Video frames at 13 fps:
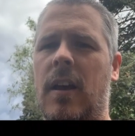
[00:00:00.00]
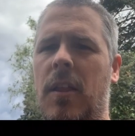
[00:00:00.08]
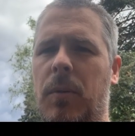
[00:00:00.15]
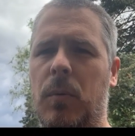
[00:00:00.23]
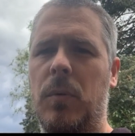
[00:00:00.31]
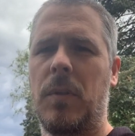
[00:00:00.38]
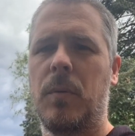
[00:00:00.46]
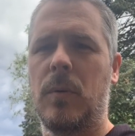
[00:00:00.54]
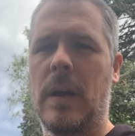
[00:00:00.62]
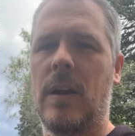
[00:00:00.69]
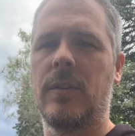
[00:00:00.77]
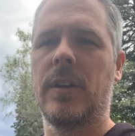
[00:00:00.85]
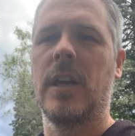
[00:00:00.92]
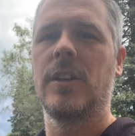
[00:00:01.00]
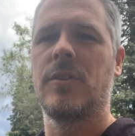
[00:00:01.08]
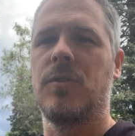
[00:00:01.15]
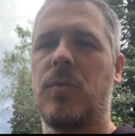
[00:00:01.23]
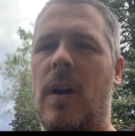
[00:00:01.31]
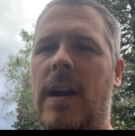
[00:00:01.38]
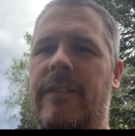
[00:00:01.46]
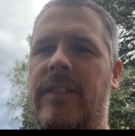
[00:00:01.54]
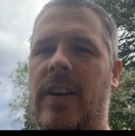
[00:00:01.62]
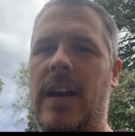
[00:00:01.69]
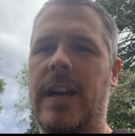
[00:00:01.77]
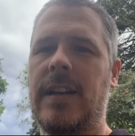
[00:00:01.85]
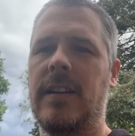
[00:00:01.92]
through and throughout to try and
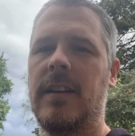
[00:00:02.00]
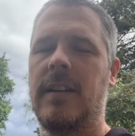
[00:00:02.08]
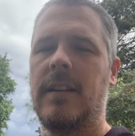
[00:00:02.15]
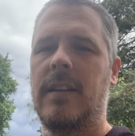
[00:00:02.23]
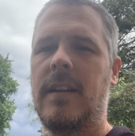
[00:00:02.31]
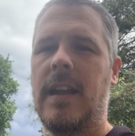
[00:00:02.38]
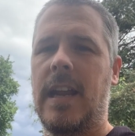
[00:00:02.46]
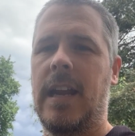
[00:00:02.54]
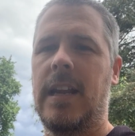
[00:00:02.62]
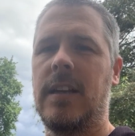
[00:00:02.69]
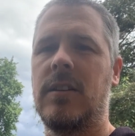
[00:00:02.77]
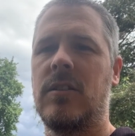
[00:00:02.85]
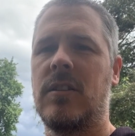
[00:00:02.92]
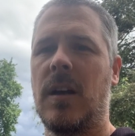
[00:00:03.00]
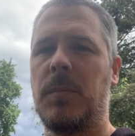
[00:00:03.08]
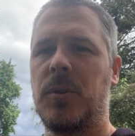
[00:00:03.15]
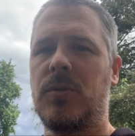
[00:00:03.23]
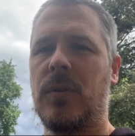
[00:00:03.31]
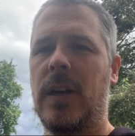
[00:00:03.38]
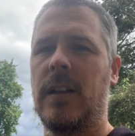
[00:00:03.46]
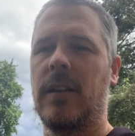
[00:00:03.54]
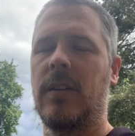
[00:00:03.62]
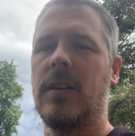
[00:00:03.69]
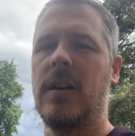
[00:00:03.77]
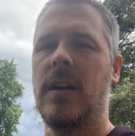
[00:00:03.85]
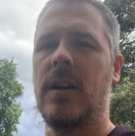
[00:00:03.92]
find a double
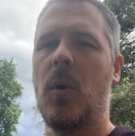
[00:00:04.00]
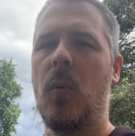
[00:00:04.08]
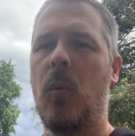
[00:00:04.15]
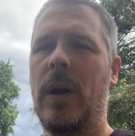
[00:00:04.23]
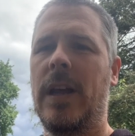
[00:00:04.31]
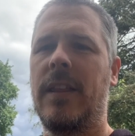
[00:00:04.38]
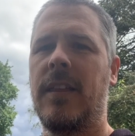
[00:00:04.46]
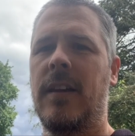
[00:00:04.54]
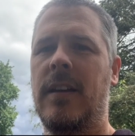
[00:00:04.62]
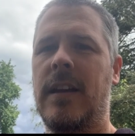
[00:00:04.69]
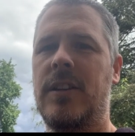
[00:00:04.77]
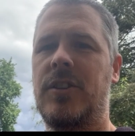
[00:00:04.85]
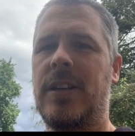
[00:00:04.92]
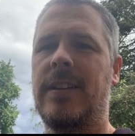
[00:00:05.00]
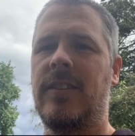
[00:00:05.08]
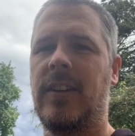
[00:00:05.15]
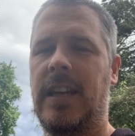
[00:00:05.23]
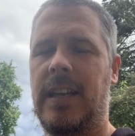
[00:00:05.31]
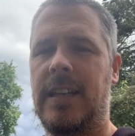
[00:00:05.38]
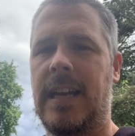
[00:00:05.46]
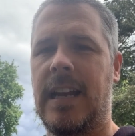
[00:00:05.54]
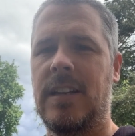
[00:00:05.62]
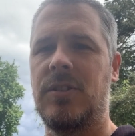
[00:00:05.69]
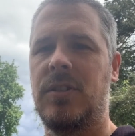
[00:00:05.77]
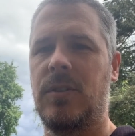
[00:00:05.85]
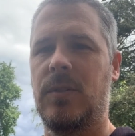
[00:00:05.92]
trailer with a jet ski
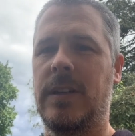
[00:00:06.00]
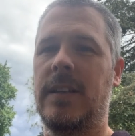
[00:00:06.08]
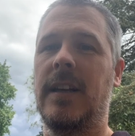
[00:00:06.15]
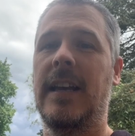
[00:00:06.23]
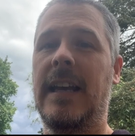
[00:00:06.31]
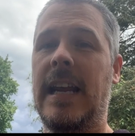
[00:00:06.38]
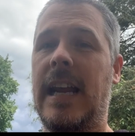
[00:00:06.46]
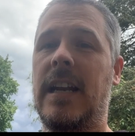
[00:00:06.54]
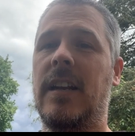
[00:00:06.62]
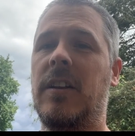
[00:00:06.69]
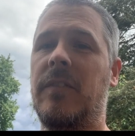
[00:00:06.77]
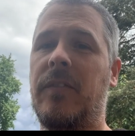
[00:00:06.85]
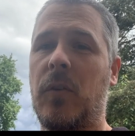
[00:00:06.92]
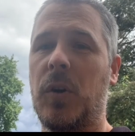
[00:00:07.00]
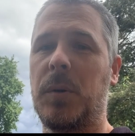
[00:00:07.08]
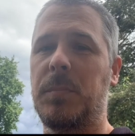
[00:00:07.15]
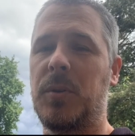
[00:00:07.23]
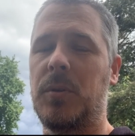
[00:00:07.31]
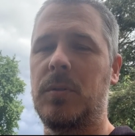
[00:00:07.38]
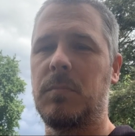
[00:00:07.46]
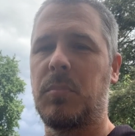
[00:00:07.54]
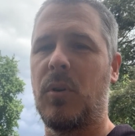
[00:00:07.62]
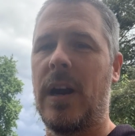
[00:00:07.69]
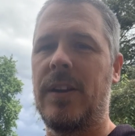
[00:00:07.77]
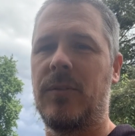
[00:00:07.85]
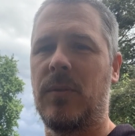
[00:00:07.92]
attached to it in an affordable
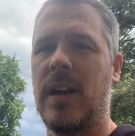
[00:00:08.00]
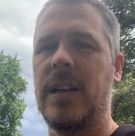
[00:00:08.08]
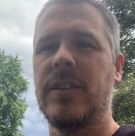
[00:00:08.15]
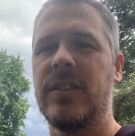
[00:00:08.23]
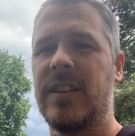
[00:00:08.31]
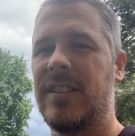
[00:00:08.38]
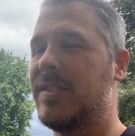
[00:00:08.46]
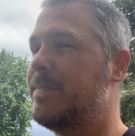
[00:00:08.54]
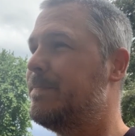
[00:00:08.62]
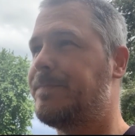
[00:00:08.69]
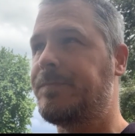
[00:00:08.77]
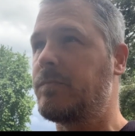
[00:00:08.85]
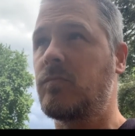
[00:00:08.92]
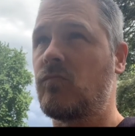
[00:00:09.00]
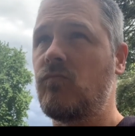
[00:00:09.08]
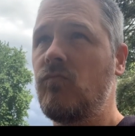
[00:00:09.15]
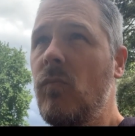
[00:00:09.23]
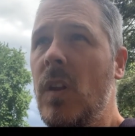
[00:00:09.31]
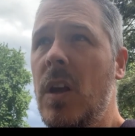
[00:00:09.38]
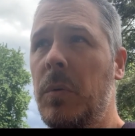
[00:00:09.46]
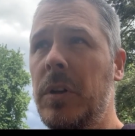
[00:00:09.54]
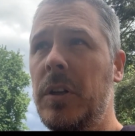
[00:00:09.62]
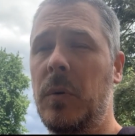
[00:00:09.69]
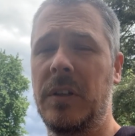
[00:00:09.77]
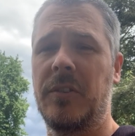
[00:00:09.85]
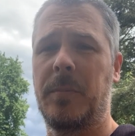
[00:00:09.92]
price range because I really
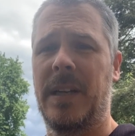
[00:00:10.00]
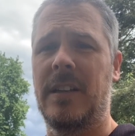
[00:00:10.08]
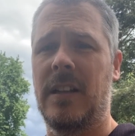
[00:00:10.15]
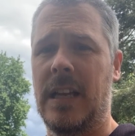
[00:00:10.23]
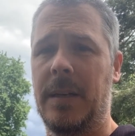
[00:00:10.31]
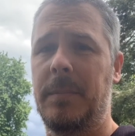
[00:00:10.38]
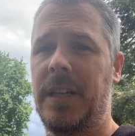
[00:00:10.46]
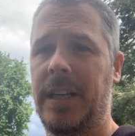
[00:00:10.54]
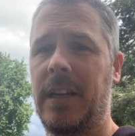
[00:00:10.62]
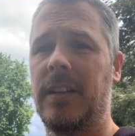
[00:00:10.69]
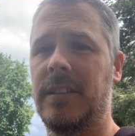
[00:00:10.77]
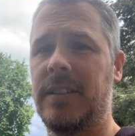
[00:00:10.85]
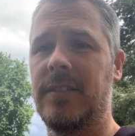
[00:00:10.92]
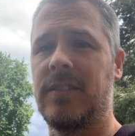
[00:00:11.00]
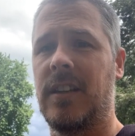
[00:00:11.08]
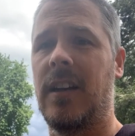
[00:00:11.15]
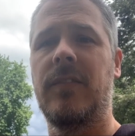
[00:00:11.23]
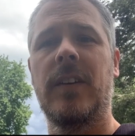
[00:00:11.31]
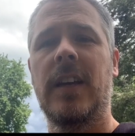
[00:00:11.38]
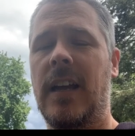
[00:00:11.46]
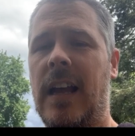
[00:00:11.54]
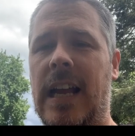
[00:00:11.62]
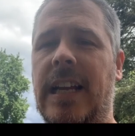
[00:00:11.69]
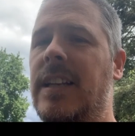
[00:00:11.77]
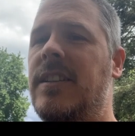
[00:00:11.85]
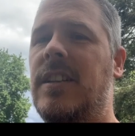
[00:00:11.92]
don't want to spend a lot of money on this stuff. I
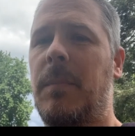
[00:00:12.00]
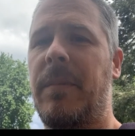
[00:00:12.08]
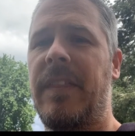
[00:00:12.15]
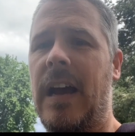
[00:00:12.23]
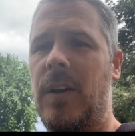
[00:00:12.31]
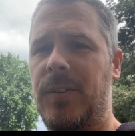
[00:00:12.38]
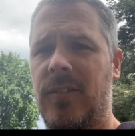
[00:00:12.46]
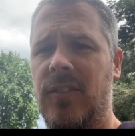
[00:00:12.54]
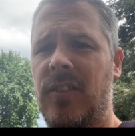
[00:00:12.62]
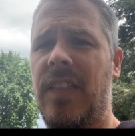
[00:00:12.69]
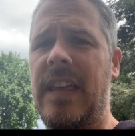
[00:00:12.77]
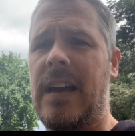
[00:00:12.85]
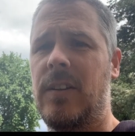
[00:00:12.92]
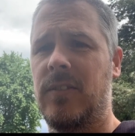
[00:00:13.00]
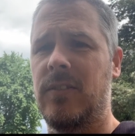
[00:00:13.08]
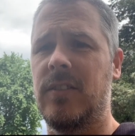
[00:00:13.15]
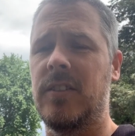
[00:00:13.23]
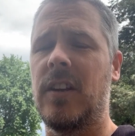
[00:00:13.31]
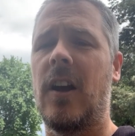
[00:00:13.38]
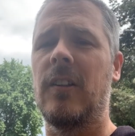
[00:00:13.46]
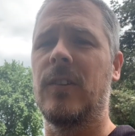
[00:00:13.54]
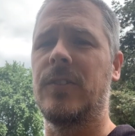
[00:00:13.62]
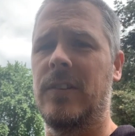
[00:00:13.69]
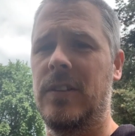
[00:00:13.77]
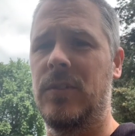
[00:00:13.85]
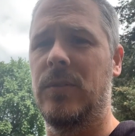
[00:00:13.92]
could dump thousands and thousands of
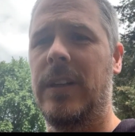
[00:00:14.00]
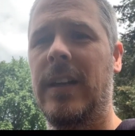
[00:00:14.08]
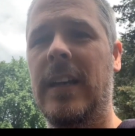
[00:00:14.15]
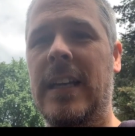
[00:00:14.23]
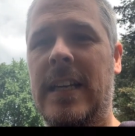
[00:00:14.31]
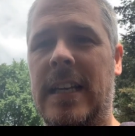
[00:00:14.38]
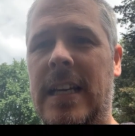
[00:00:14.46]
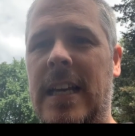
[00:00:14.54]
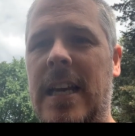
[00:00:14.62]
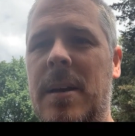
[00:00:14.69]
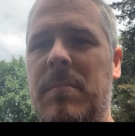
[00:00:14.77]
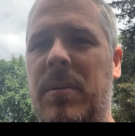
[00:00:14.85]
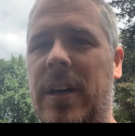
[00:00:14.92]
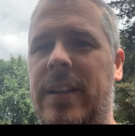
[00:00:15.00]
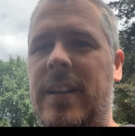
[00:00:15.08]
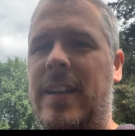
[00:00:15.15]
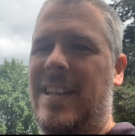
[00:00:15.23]
dollars into it, but